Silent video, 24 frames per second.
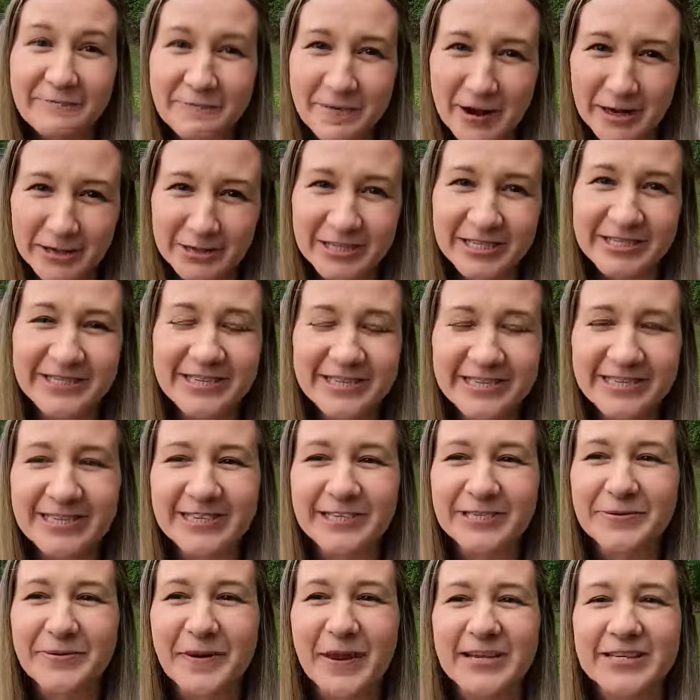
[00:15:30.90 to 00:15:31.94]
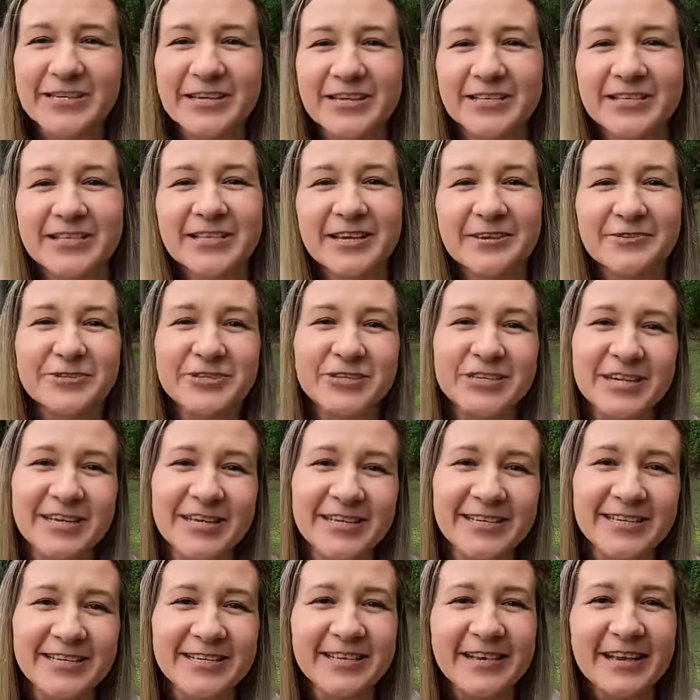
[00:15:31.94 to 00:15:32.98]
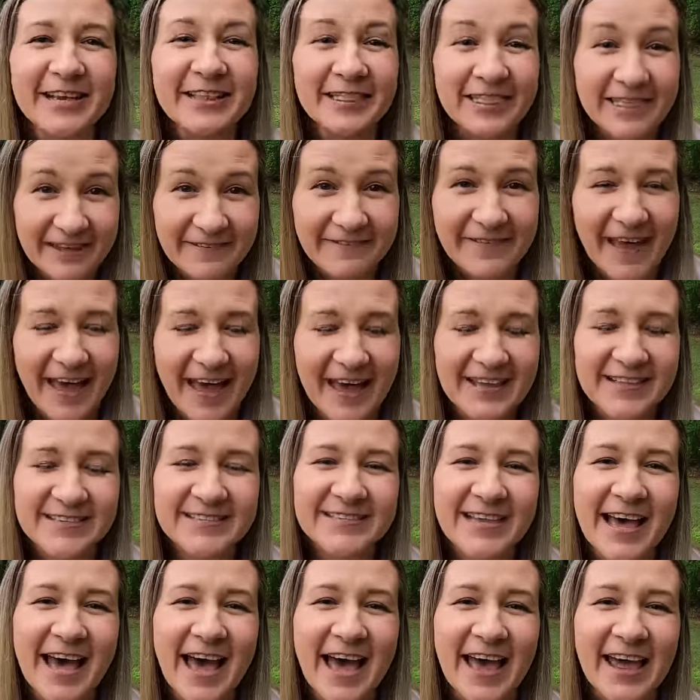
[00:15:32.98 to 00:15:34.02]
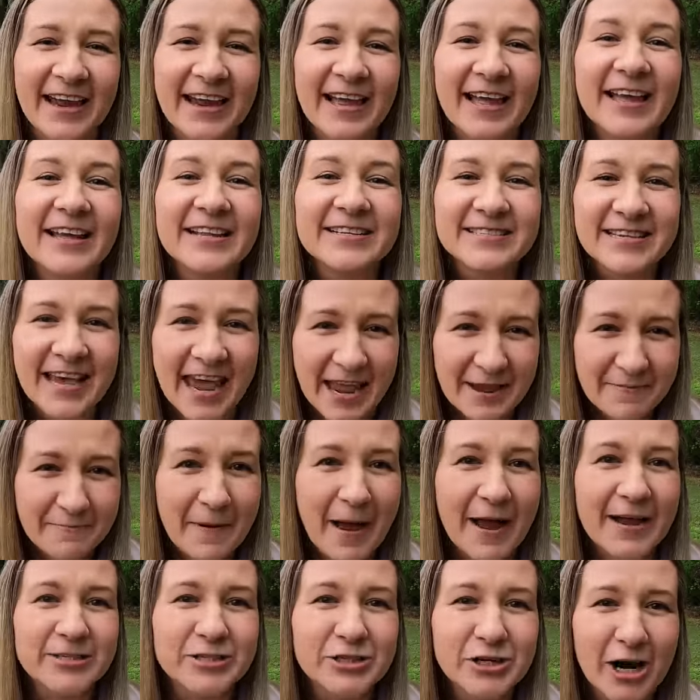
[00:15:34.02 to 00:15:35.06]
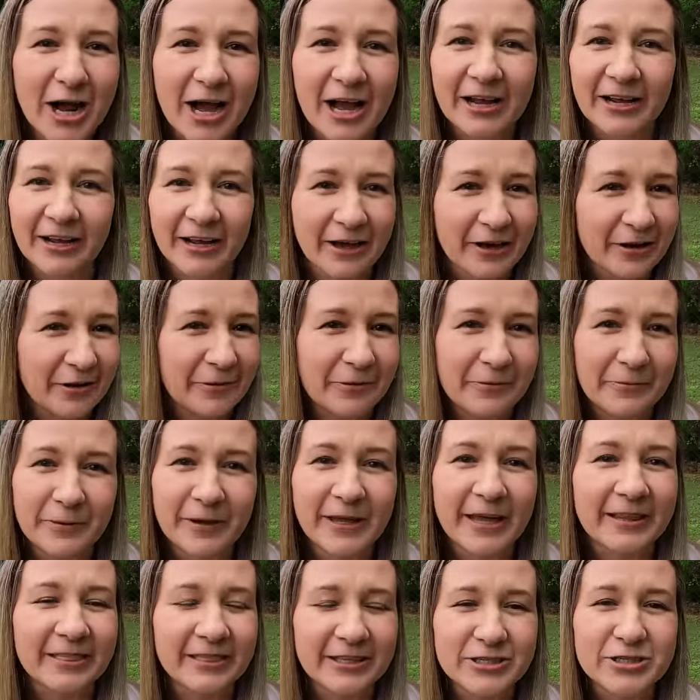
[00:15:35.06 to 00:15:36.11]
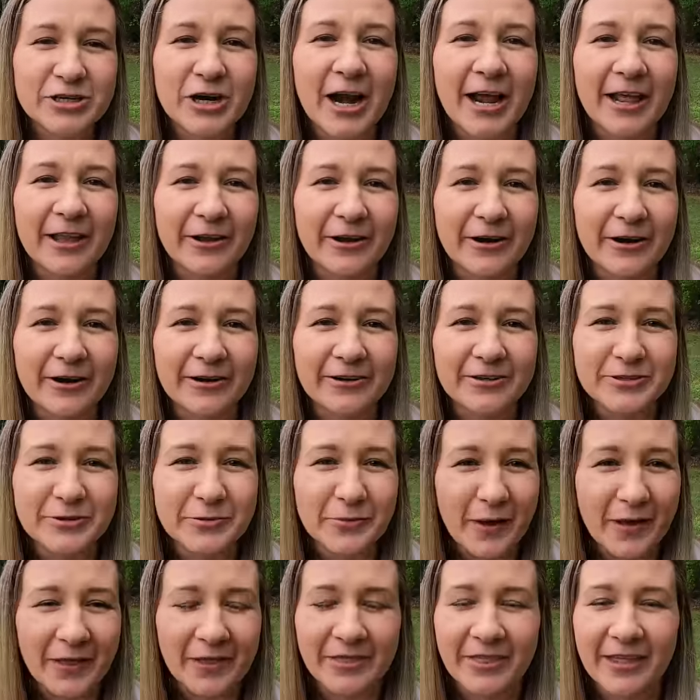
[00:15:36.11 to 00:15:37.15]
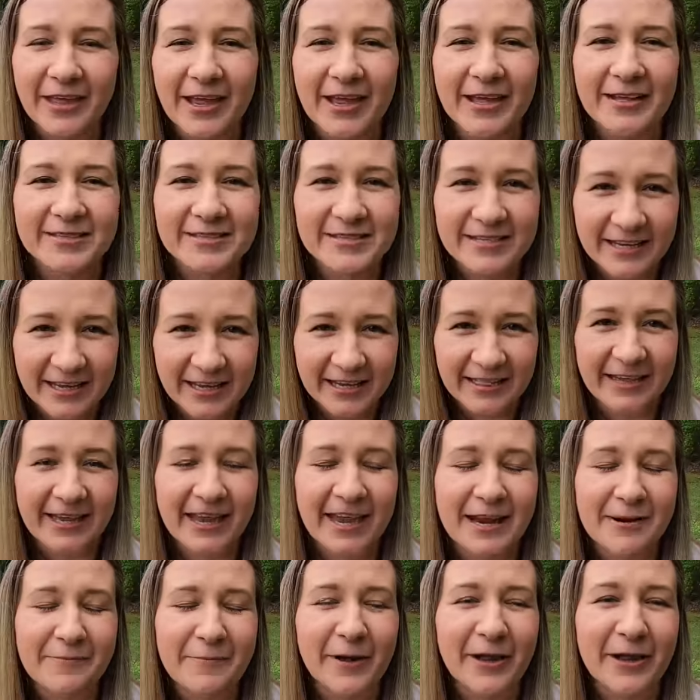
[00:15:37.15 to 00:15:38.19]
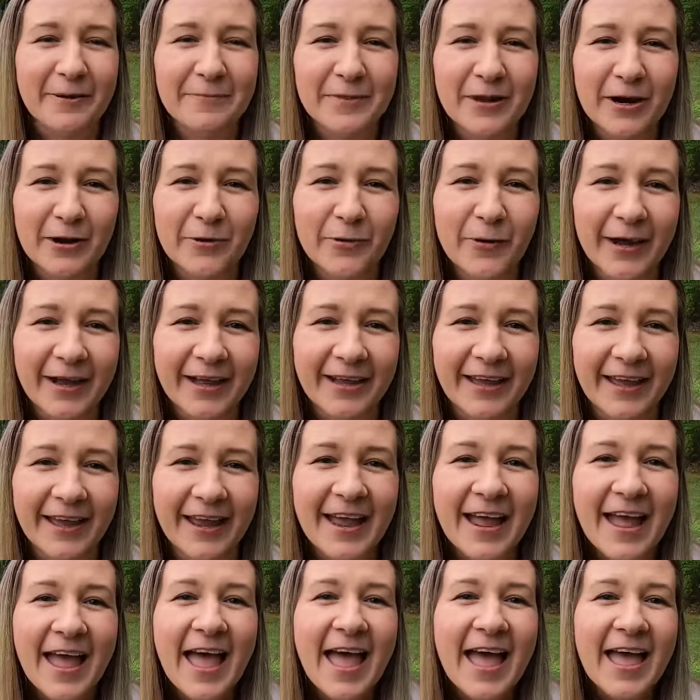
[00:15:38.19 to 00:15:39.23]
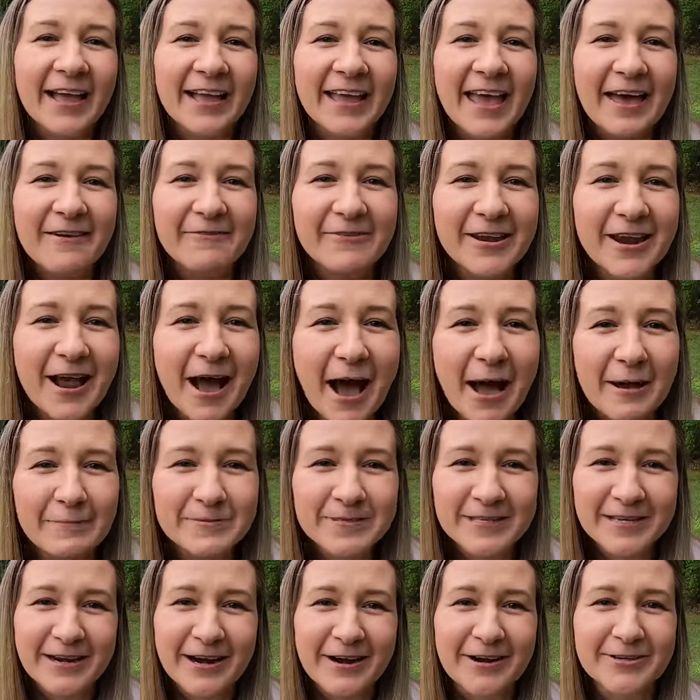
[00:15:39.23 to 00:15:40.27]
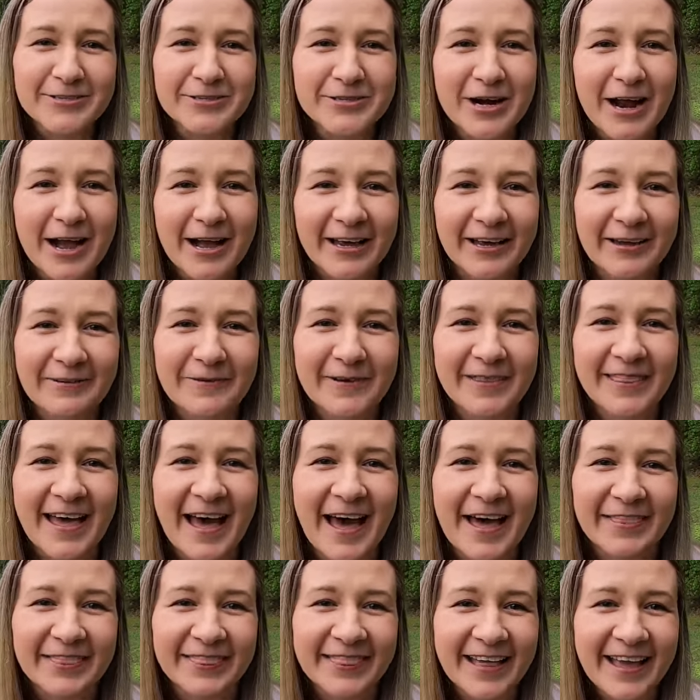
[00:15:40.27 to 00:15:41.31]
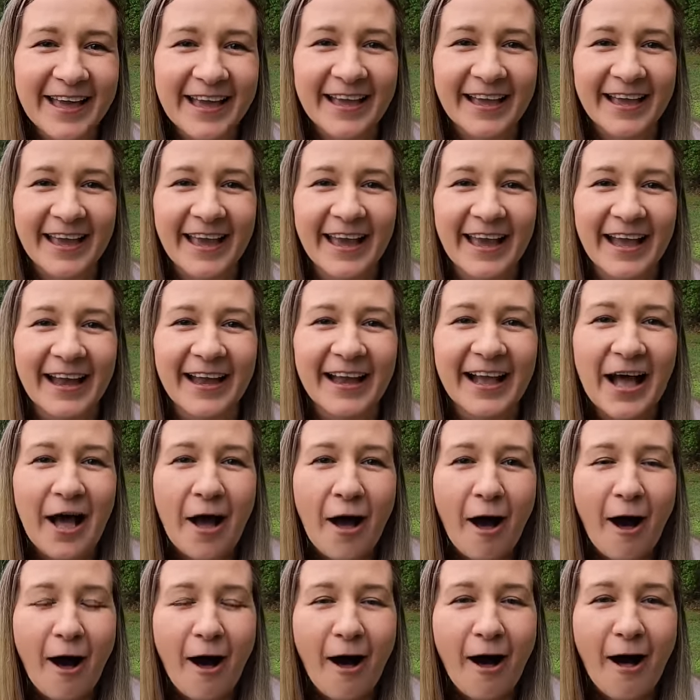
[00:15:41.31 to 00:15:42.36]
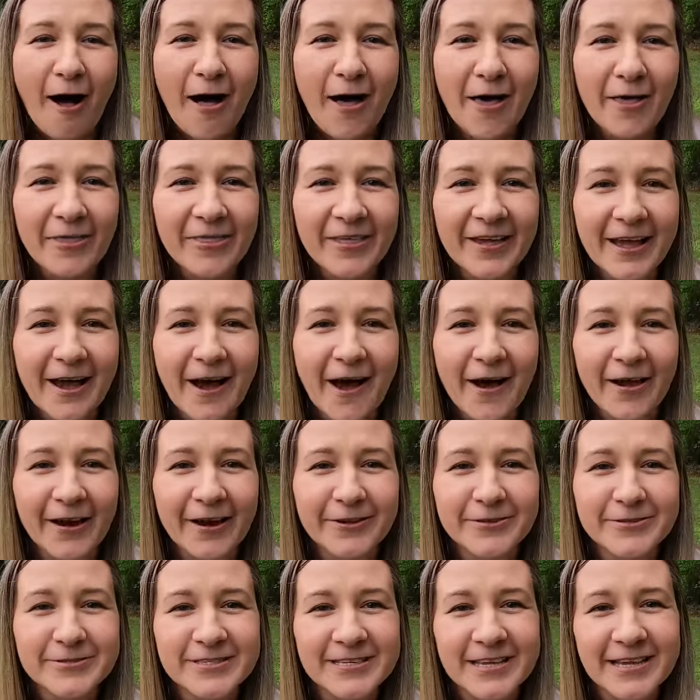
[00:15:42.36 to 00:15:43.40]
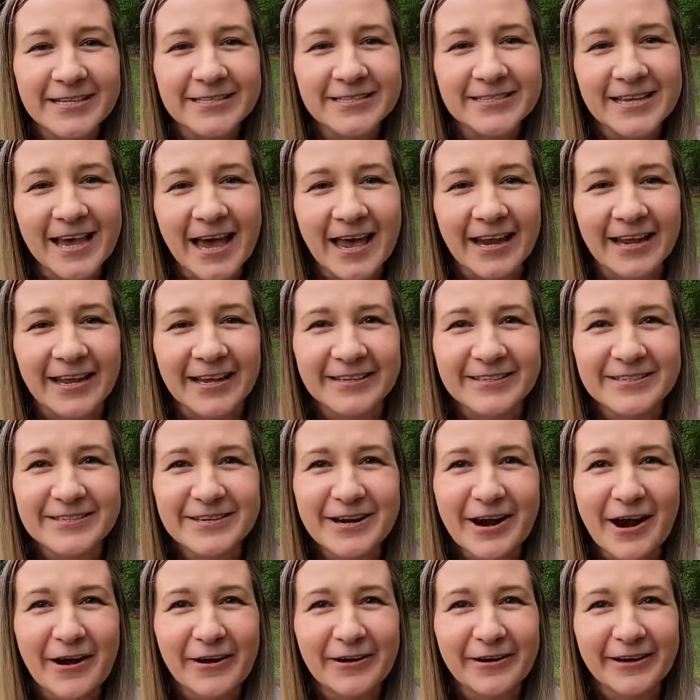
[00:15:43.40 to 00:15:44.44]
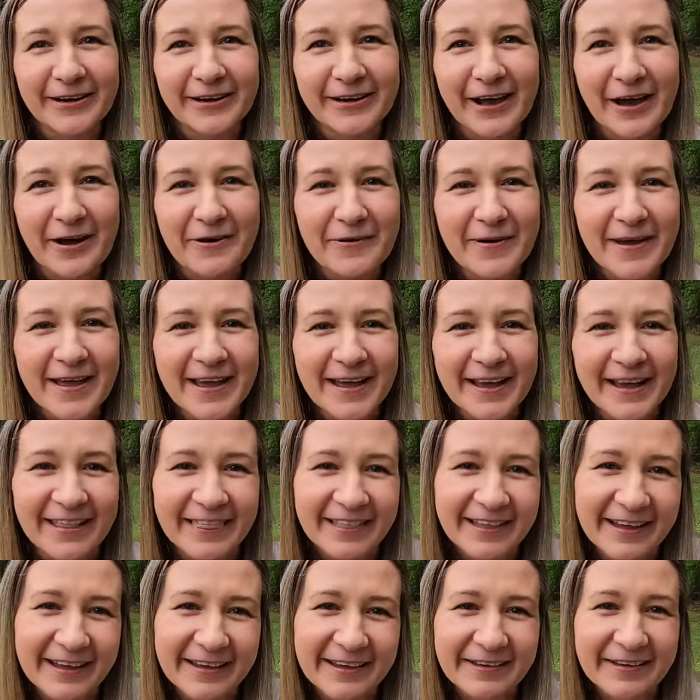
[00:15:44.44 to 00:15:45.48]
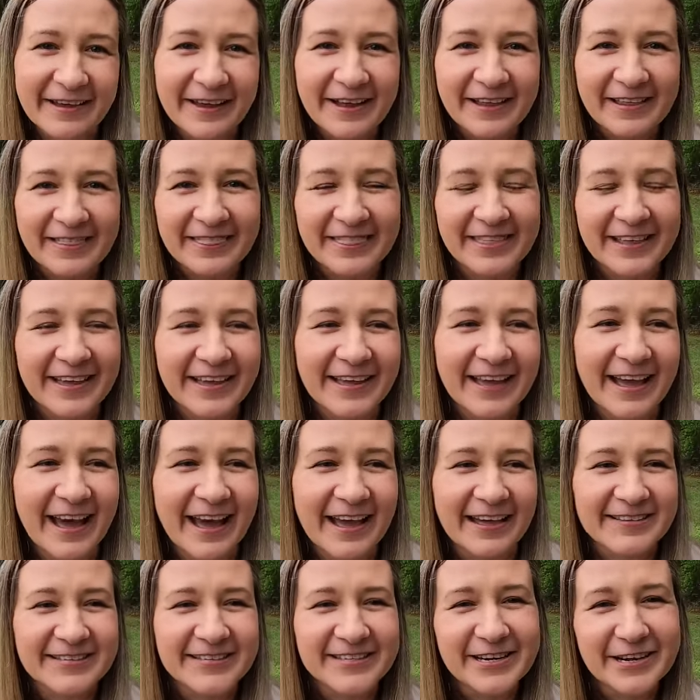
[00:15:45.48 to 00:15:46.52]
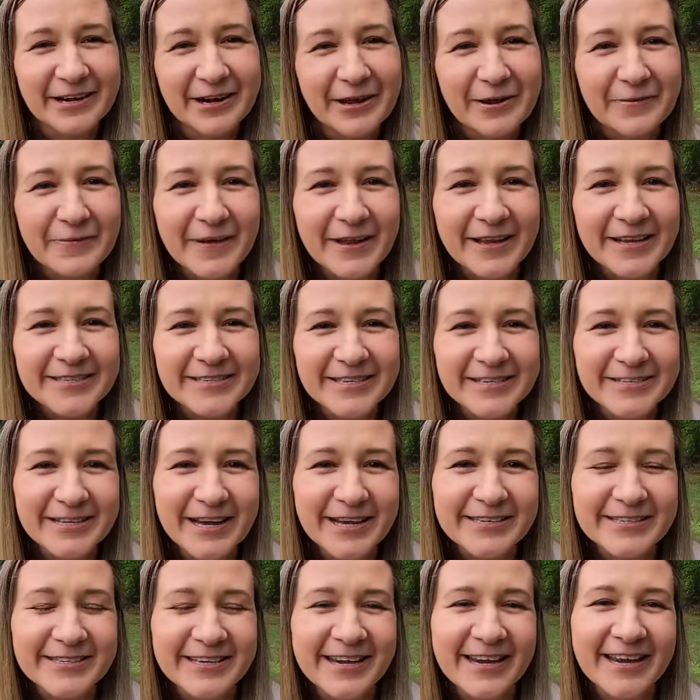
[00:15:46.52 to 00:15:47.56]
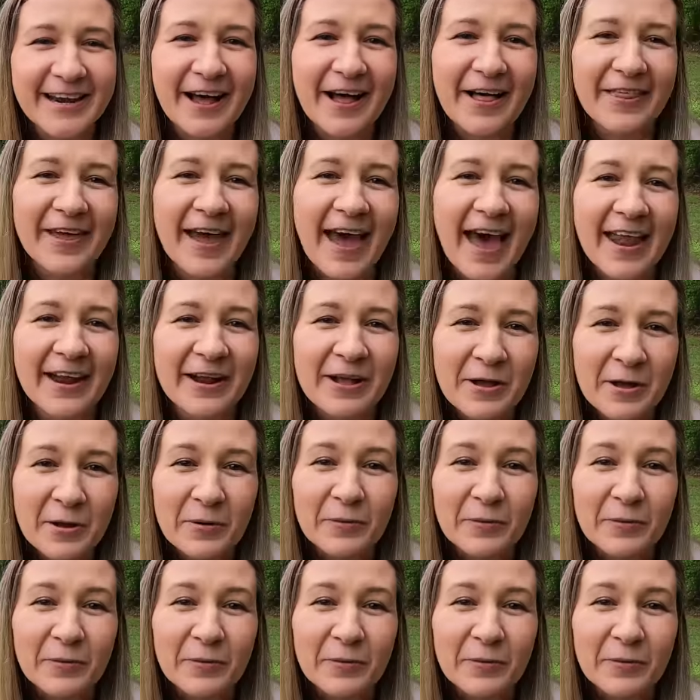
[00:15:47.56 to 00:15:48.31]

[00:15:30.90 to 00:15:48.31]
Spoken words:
An emergency situation. So she, the vet, said, take my truck, go get the trailer, do all the things to get the animal up there quickly. Kevin hops in her truck, and without thinking, all the auto seat settings start going, and the steering wheel is adjusting and all that.